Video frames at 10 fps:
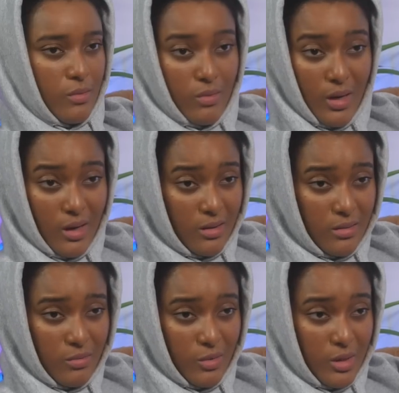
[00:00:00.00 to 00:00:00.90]

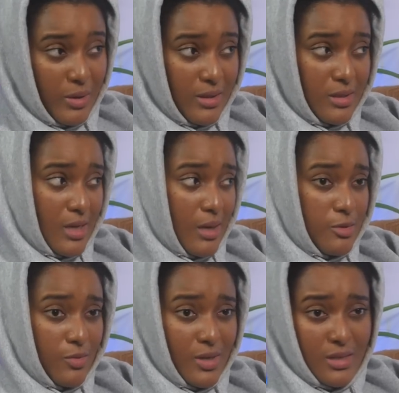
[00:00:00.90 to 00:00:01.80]
Well, what about the
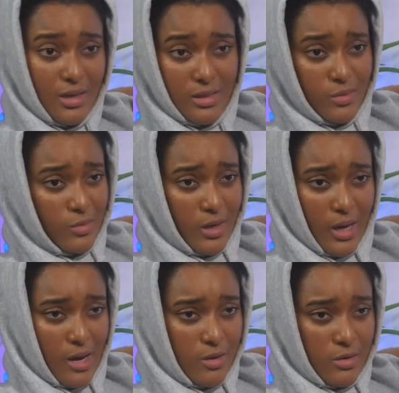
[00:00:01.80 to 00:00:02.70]
times when it doesn't work
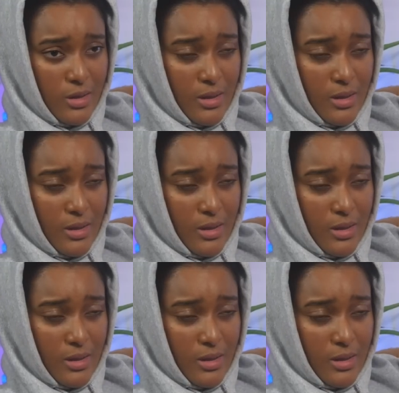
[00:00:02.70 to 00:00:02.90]
out?